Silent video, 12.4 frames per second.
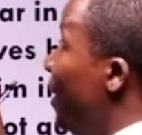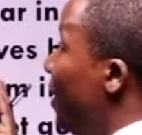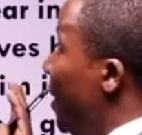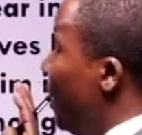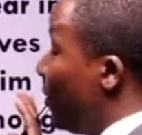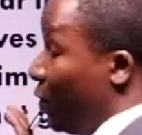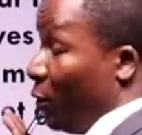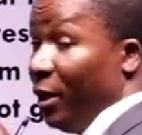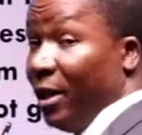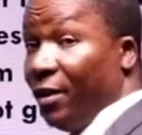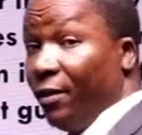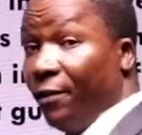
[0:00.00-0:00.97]
the story
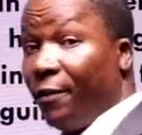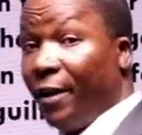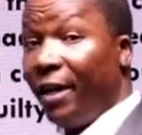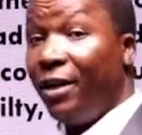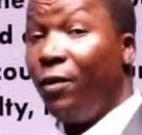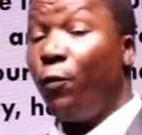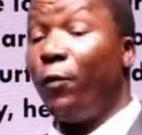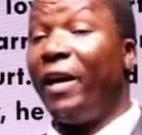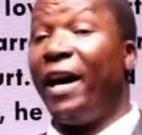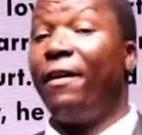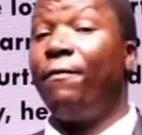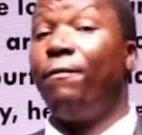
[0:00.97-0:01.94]
that you've read, we
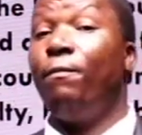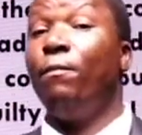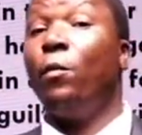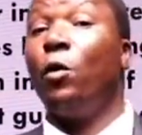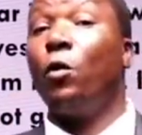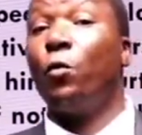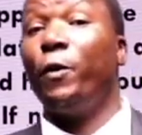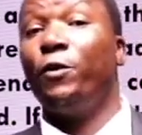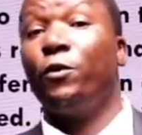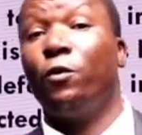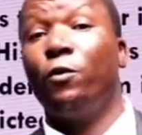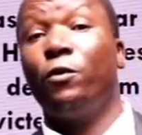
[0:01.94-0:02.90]
have more
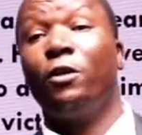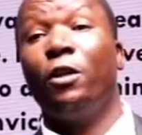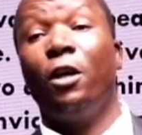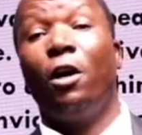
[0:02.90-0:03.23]
questions